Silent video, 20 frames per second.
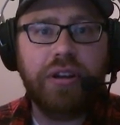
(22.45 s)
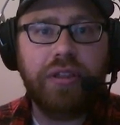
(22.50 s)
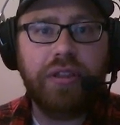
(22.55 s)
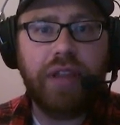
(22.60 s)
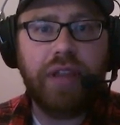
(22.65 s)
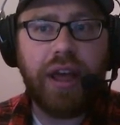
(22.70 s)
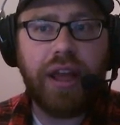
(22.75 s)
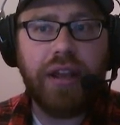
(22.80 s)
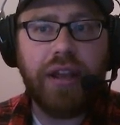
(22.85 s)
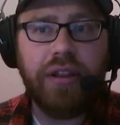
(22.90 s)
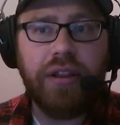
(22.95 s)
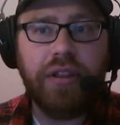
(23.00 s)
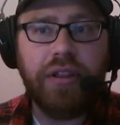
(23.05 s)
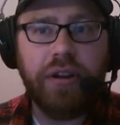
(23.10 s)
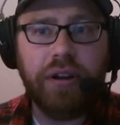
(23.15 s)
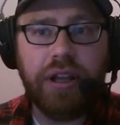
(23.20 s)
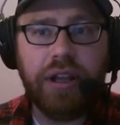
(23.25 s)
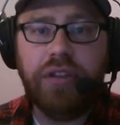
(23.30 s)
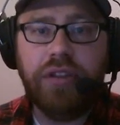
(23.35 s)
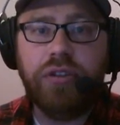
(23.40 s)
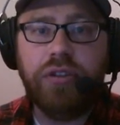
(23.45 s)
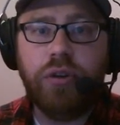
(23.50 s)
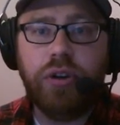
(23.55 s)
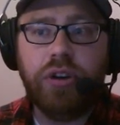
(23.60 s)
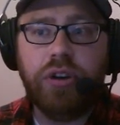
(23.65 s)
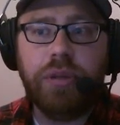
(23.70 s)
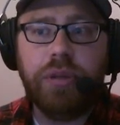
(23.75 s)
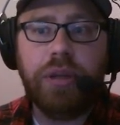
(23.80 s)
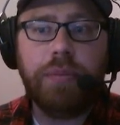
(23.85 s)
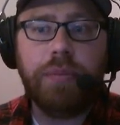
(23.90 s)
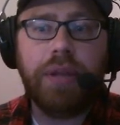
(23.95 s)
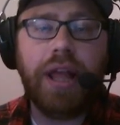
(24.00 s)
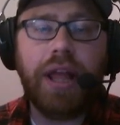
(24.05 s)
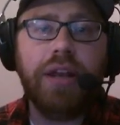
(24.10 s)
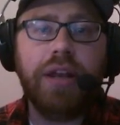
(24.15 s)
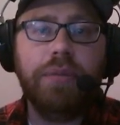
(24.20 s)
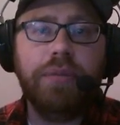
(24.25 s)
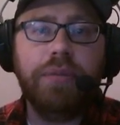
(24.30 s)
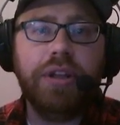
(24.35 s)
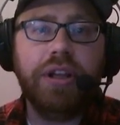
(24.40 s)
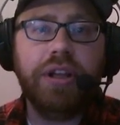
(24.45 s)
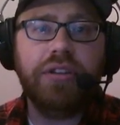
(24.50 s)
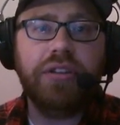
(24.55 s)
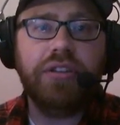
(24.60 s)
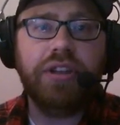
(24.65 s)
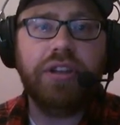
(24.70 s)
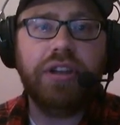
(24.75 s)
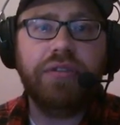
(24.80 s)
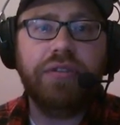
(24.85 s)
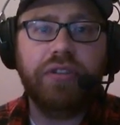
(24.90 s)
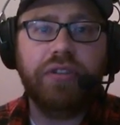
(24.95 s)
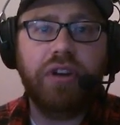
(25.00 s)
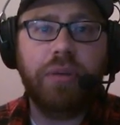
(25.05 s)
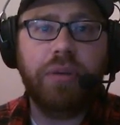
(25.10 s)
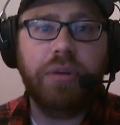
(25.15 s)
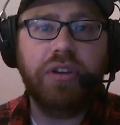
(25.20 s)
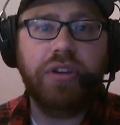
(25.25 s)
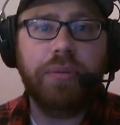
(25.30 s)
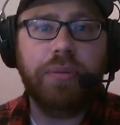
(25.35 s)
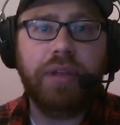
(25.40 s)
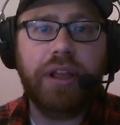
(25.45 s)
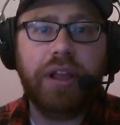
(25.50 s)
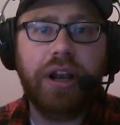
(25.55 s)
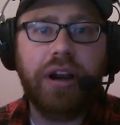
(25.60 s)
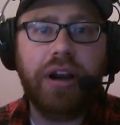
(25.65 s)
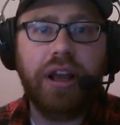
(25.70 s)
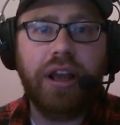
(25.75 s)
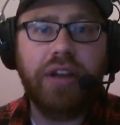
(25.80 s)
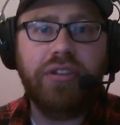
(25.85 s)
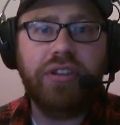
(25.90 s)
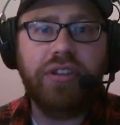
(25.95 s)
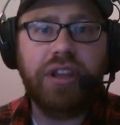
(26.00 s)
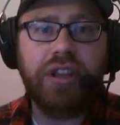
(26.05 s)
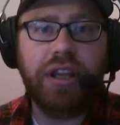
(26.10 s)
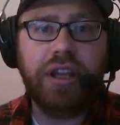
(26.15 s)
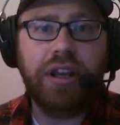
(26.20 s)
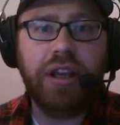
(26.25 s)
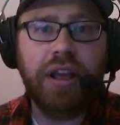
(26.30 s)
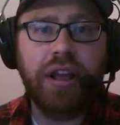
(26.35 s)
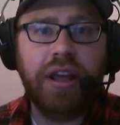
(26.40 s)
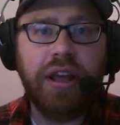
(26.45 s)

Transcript: that there is going to be a Platinum DLC for Farming Simulator 19,